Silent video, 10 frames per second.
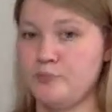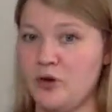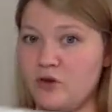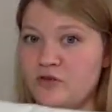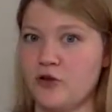
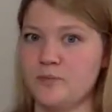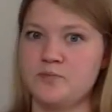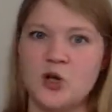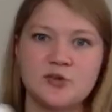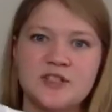Beautiful.
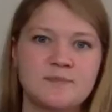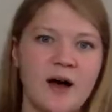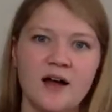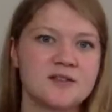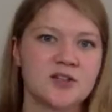No
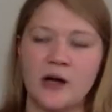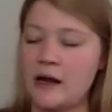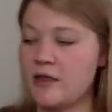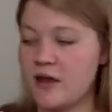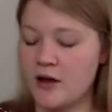spots or
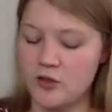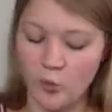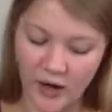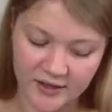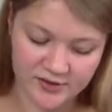anything on the
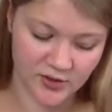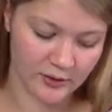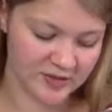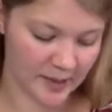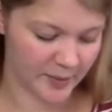white, so I
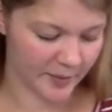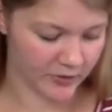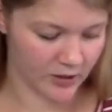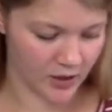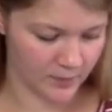was happy
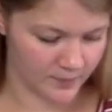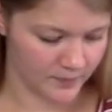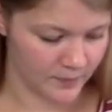about that.